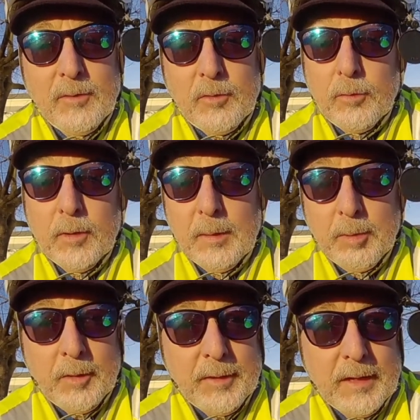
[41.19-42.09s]
It was really
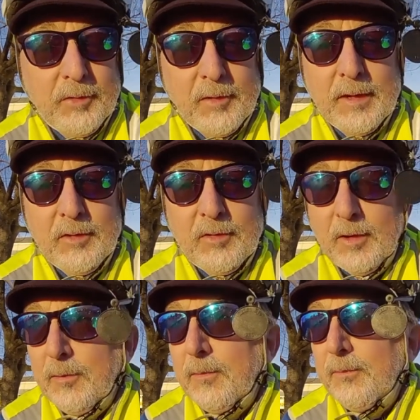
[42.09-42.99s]
blowing yesterday,
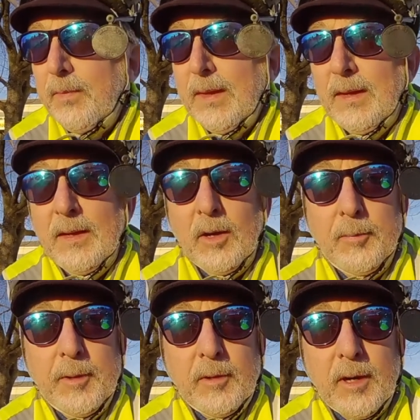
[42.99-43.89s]
so
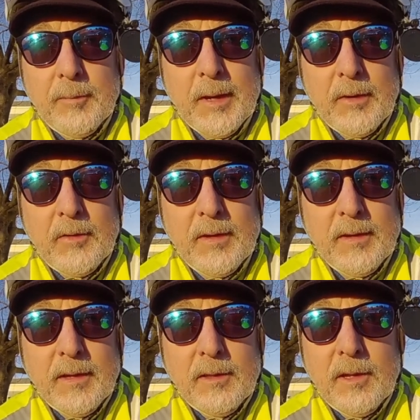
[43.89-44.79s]
hope it'll calm down
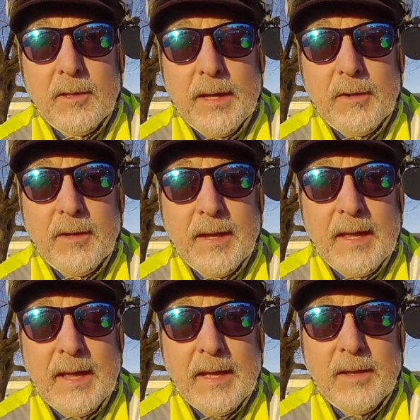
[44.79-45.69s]
a little later
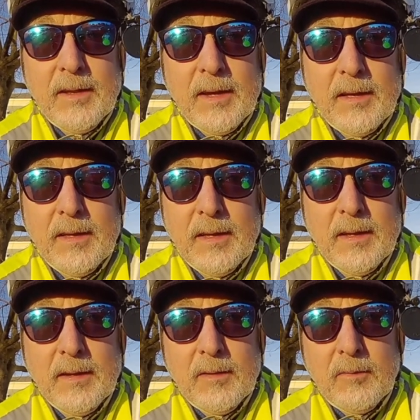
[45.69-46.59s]
and
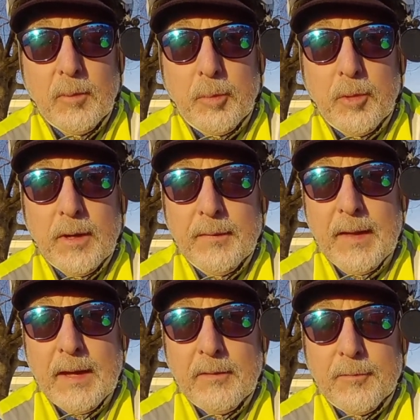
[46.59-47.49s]
report on
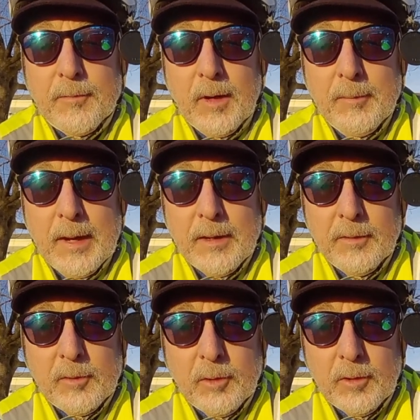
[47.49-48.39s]
that from out on
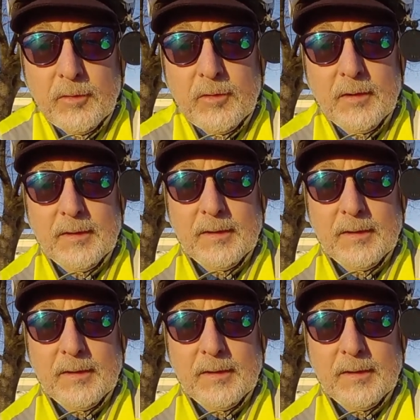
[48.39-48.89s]
the course.